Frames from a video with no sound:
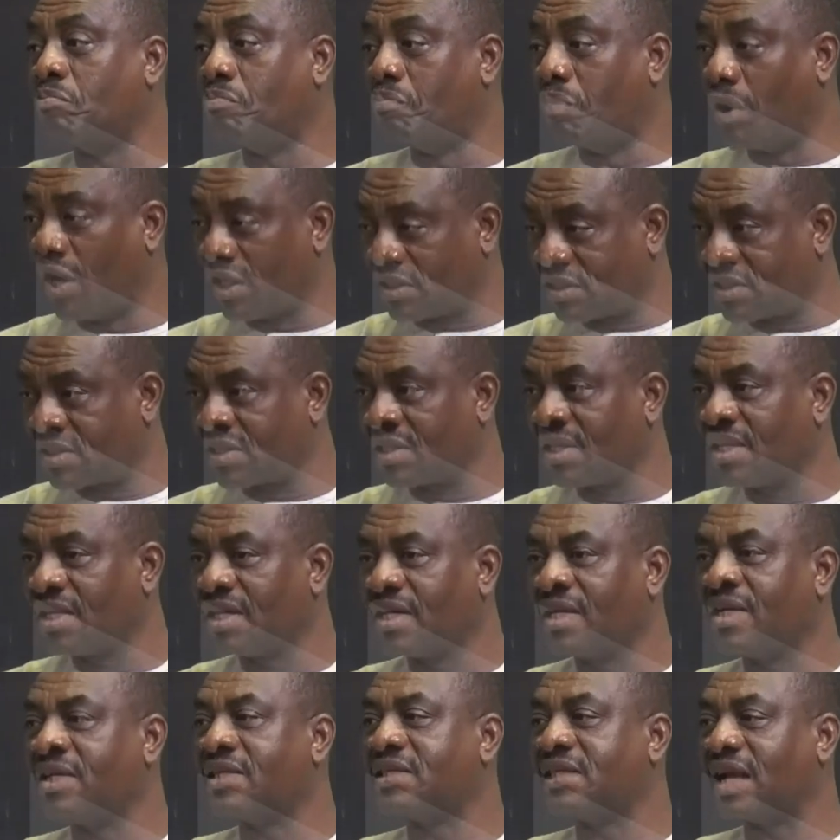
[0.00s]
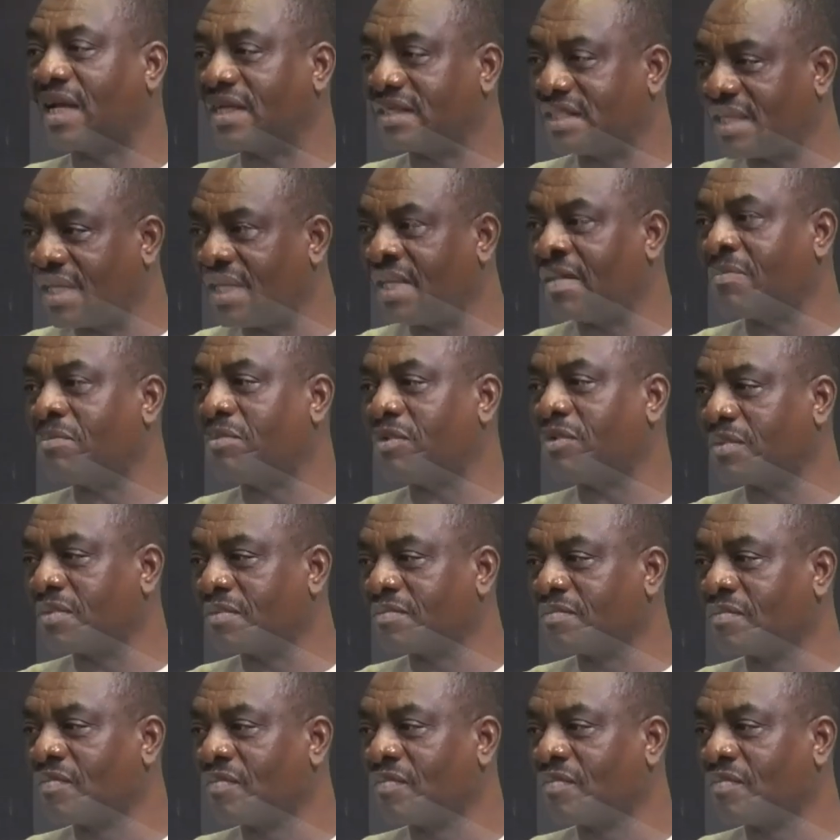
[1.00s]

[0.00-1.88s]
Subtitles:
but it's attainable.